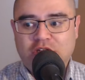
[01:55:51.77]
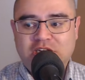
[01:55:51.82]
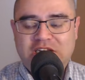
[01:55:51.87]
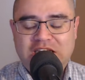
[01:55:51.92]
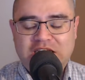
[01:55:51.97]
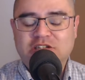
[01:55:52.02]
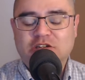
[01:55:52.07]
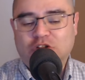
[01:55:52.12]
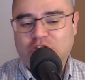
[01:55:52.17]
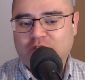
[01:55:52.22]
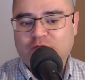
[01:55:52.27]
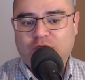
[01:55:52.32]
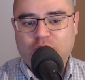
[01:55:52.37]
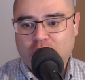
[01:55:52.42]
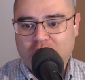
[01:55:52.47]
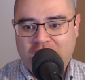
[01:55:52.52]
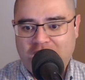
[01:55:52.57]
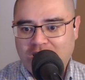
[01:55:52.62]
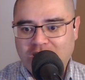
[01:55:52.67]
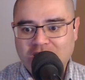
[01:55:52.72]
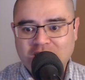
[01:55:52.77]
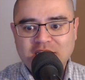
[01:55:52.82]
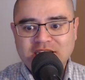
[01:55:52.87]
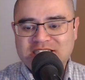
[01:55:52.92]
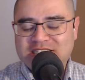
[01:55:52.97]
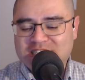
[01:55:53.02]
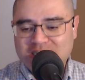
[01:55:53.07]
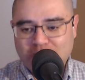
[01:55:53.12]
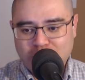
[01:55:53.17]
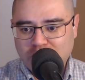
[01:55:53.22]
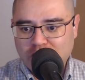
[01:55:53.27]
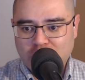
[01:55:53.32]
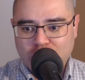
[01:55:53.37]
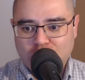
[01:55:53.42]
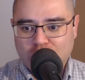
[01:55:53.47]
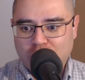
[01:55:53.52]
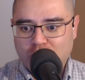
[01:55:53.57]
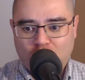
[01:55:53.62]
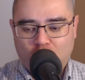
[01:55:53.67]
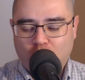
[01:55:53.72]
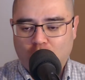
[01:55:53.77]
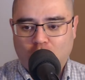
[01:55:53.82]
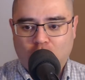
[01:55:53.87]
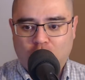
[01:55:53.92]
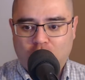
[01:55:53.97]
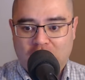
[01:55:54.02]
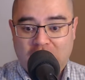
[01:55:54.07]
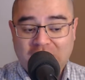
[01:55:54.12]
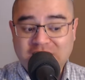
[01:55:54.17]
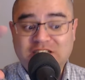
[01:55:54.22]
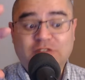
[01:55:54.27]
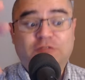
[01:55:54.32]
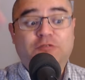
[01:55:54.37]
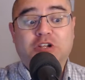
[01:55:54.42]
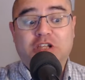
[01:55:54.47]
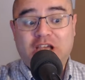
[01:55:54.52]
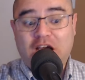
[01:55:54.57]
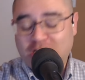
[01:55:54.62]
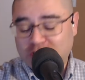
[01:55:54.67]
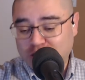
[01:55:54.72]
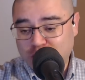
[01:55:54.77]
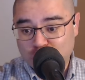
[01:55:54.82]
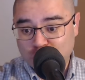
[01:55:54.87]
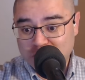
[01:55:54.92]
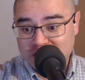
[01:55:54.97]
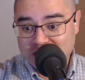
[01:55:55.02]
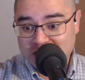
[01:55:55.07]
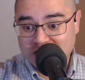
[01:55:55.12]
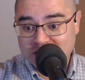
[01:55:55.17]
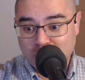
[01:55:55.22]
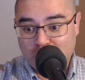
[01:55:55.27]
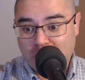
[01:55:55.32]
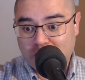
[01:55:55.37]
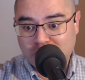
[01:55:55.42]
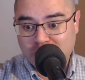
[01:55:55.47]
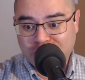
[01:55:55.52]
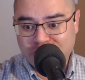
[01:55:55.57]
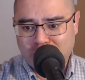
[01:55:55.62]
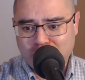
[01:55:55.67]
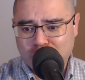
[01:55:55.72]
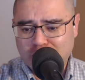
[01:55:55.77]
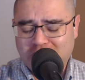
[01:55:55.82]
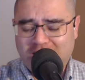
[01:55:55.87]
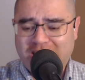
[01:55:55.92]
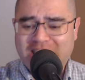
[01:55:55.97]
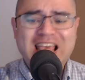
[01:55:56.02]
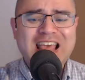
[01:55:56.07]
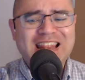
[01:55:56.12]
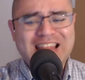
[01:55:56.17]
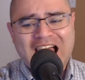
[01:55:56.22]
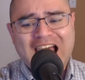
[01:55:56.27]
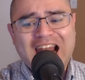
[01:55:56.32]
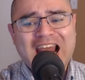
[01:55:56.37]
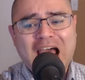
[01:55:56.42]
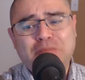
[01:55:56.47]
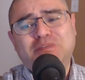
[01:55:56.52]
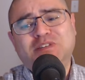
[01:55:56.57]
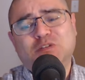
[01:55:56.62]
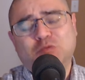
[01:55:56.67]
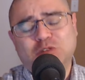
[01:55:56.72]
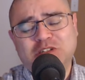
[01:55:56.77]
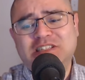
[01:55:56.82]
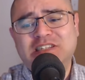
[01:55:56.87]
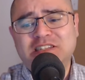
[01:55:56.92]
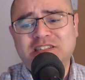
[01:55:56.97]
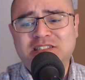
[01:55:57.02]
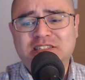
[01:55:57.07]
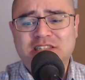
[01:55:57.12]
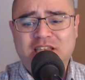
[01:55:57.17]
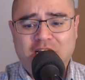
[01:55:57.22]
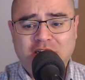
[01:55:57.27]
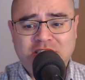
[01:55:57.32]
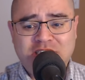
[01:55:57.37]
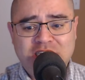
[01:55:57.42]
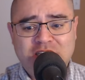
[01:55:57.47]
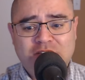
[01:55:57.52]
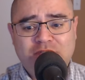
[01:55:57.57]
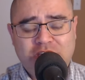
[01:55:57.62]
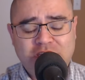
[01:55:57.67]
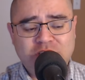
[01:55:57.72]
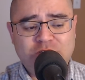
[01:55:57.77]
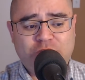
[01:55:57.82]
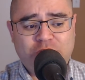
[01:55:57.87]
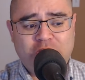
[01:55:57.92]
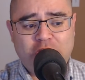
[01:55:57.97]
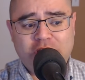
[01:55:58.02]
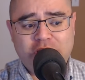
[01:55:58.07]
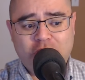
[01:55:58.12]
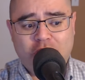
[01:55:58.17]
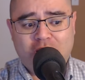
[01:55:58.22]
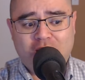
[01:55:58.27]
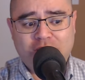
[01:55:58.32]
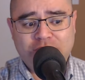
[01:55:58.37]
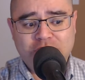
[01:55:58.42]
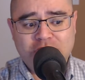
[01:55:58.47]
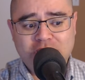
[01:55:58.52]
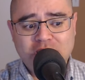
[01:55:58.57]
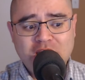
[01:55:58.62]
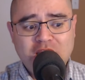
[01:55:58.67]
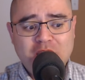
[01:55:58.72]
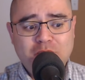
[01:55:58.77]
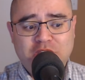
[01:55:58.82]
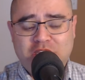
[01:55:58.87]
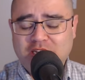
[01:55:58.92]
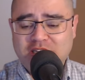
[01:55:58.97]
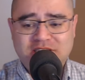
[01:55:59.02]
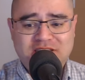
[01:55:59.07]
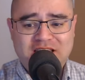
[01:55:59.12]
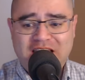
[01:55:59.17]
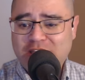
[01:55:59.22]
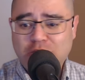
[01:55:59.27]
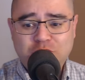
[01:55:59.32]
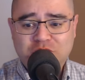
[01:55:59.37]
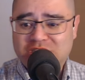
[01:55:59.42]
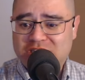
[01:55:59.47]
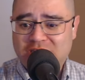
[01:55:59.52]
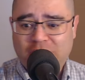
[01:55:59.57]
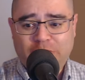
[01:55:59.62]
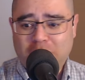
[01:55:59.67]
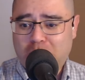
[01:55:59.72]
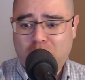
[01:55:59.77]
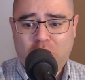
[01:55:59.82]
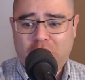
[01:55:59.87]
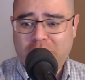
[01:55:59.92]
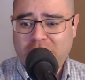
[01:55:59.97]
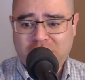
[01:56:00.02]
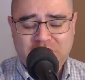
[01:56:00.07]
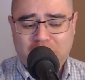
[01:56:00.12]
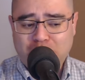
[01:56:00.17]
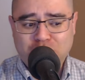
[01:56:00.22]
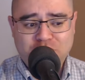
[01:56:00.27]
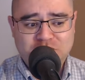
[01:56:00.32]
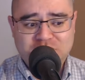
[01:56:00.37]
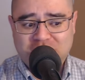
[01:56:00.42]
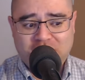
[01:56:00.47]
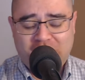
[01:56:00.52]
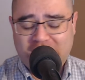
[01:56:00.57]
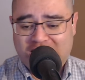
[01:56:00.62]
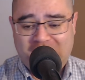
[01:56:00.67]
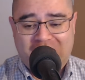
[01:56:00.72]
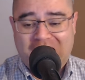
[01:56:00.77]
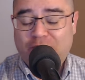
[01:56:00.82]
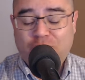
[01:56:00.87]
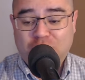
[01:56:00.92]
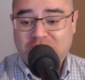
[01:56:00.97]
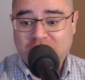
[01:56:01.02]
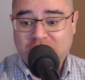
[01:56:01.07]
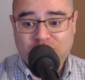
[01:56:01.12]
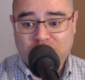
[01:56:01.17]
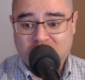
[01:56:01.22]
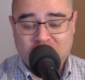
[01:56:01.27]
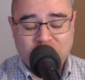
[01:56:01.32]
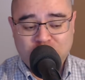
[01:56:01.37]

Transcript: need to look for a similar or a different country's model number like that happens with TCL TVs fairly often because they use different model numbers in like every different